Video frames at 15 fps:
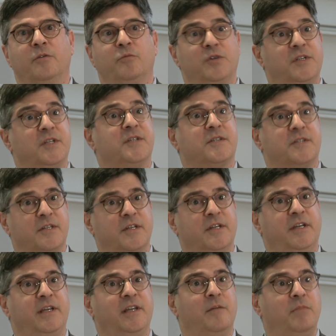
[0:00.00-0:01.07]
which is
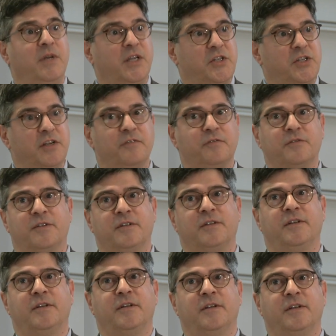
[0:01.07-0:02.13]
in a big shift,
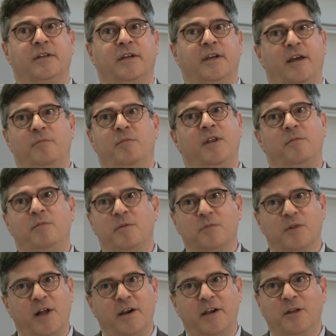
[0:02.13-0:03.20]
and many
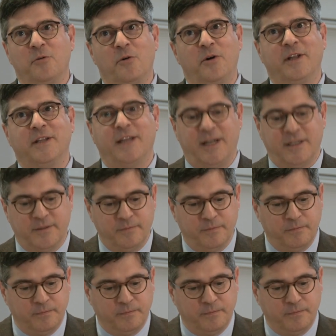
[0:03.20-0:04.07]
people are ignoring that.